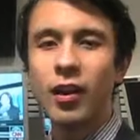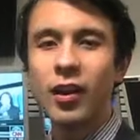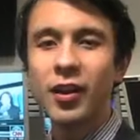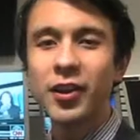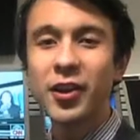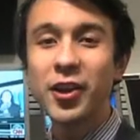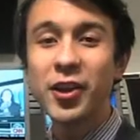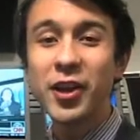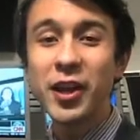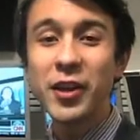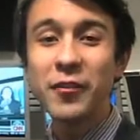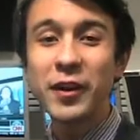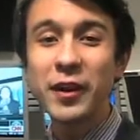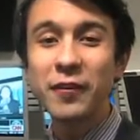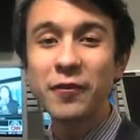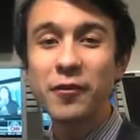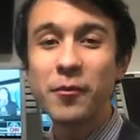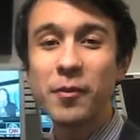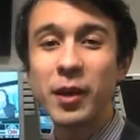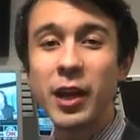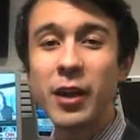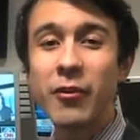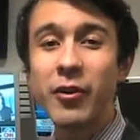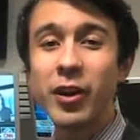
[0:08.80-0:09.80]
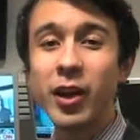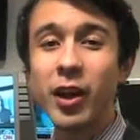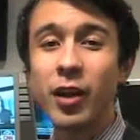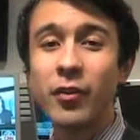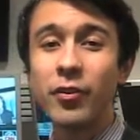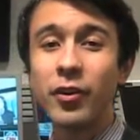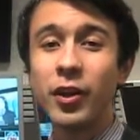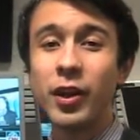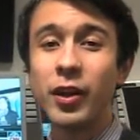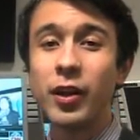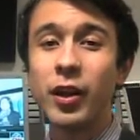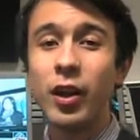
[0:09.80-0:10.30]
Good evening from here in
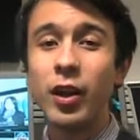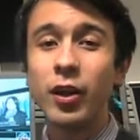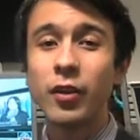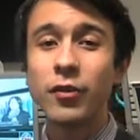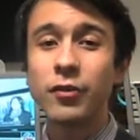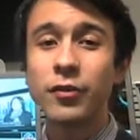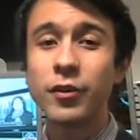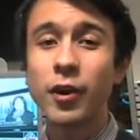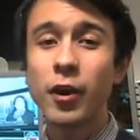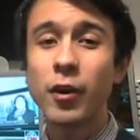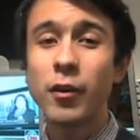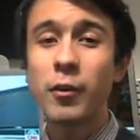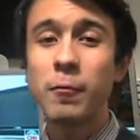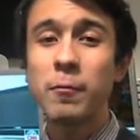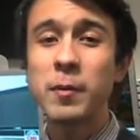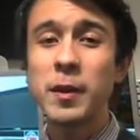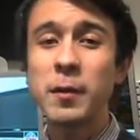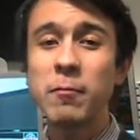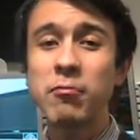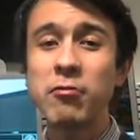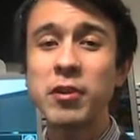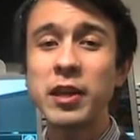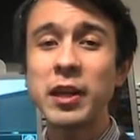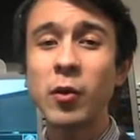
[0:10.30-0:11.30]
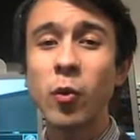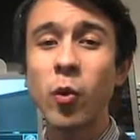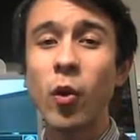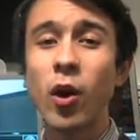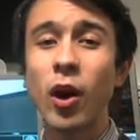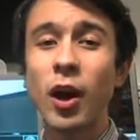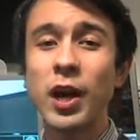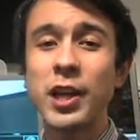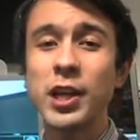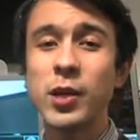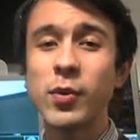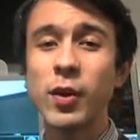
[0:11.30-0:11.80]
London. So, it's been a pretty
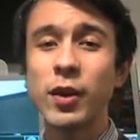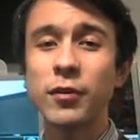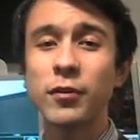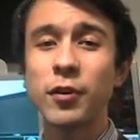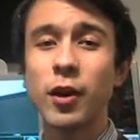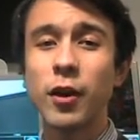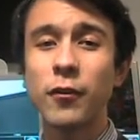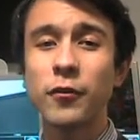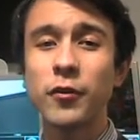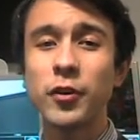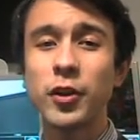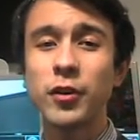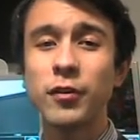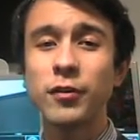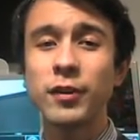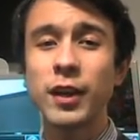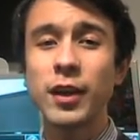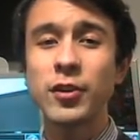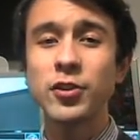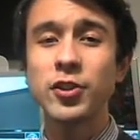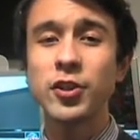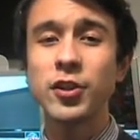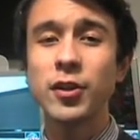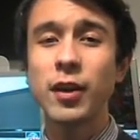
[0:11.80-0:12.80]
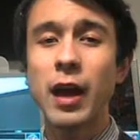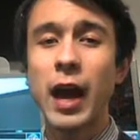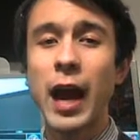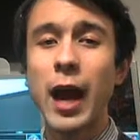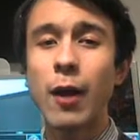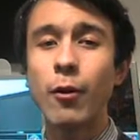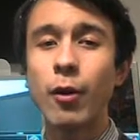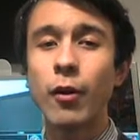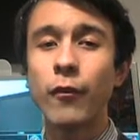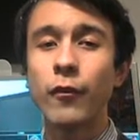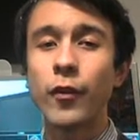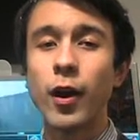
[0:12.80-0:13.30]
quiet US afternoon session,
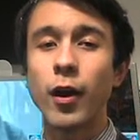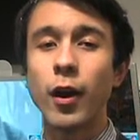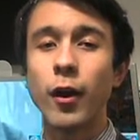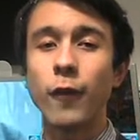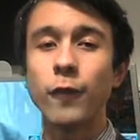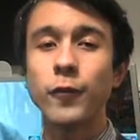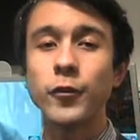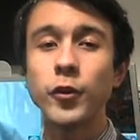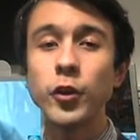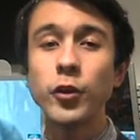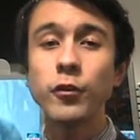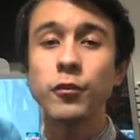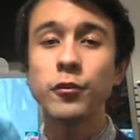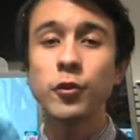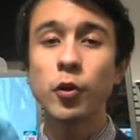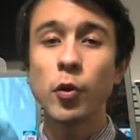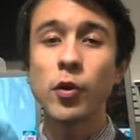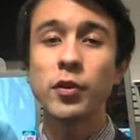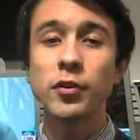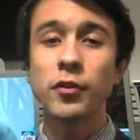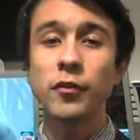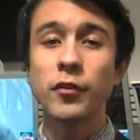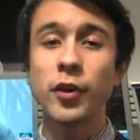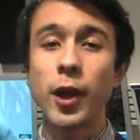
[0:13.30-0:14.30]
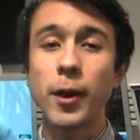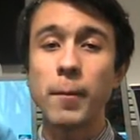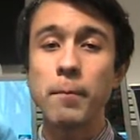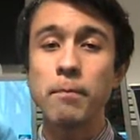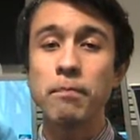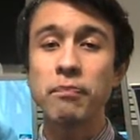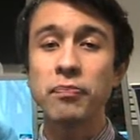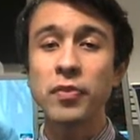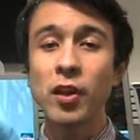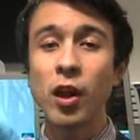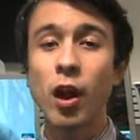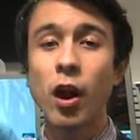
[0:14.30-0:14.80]
however, a few stories of note.
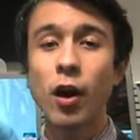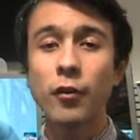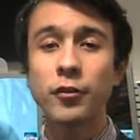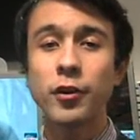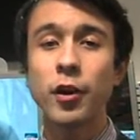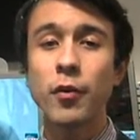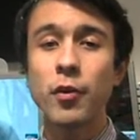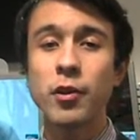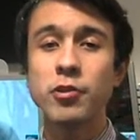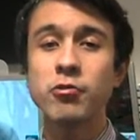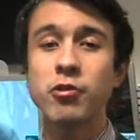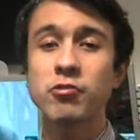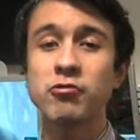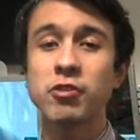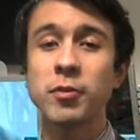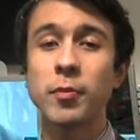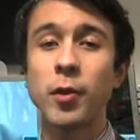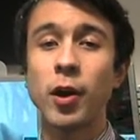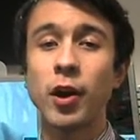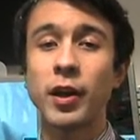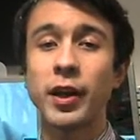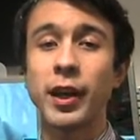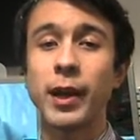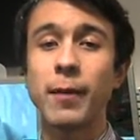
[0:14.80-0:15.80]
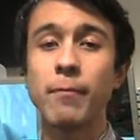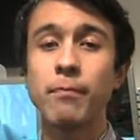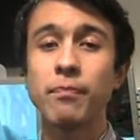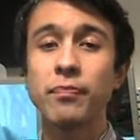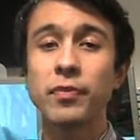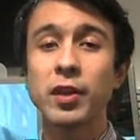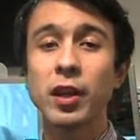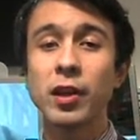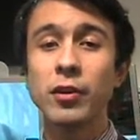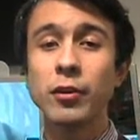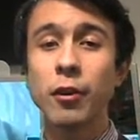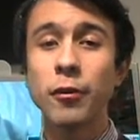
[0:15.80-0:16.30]
I'll start with the Treasury market.
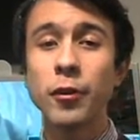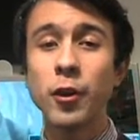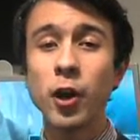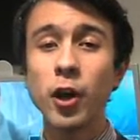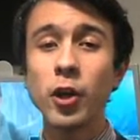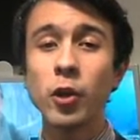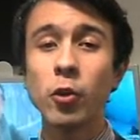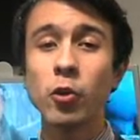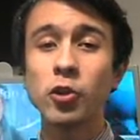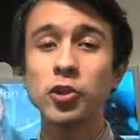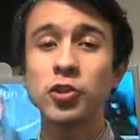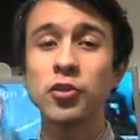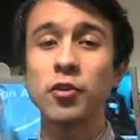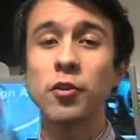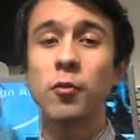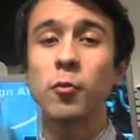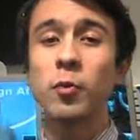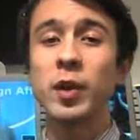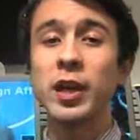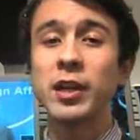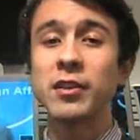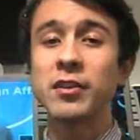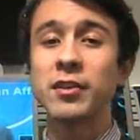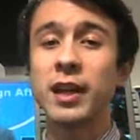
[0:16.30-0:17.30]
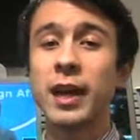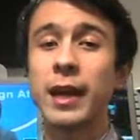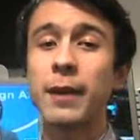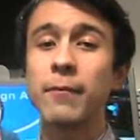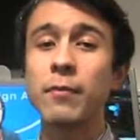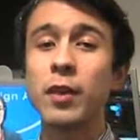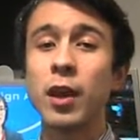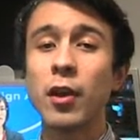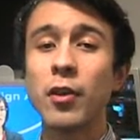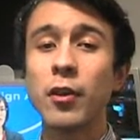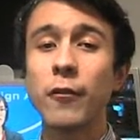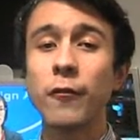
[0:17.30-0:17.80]
The third auction of the week
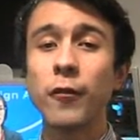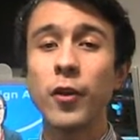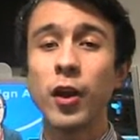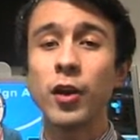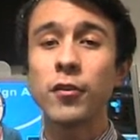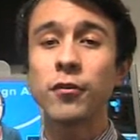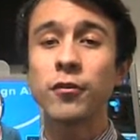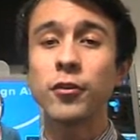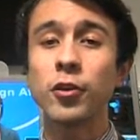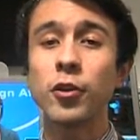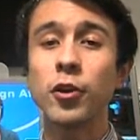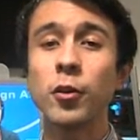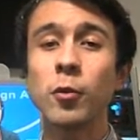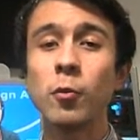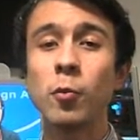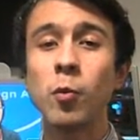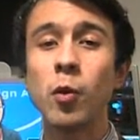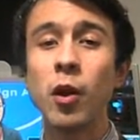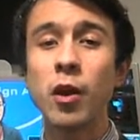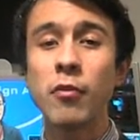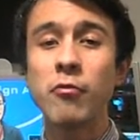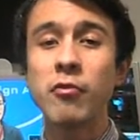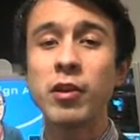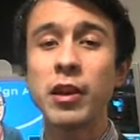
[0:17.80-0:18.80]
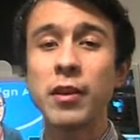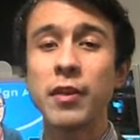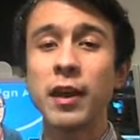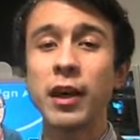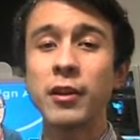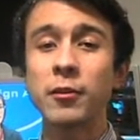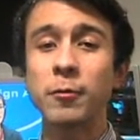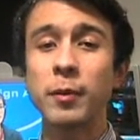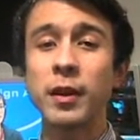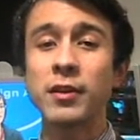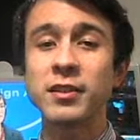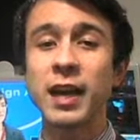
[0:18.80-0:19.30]
today. The first two weren't really
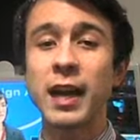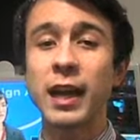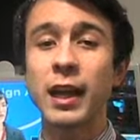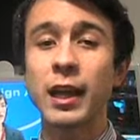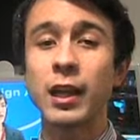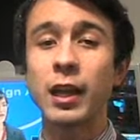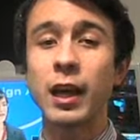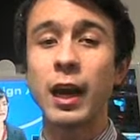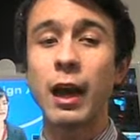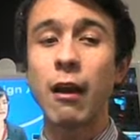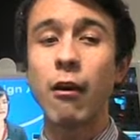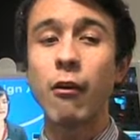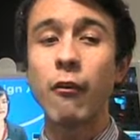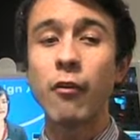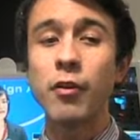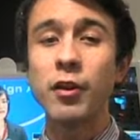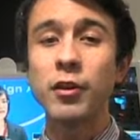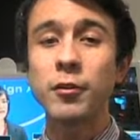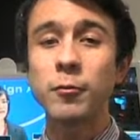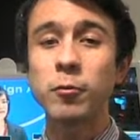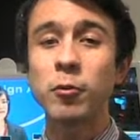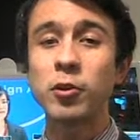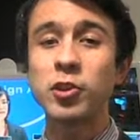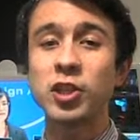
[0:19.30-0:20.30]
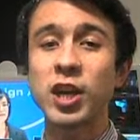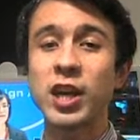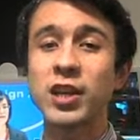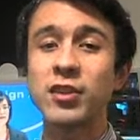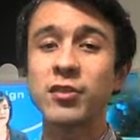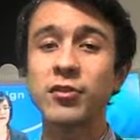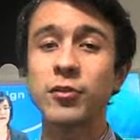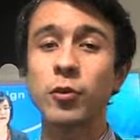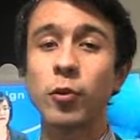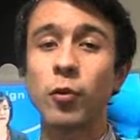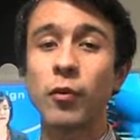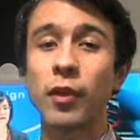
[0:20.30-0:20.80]
that spectacular, however this one
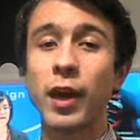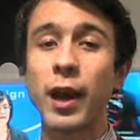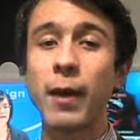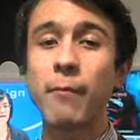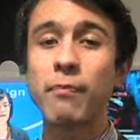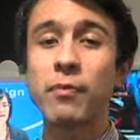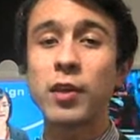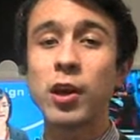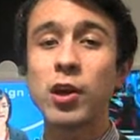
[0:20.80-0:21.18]
changed all that.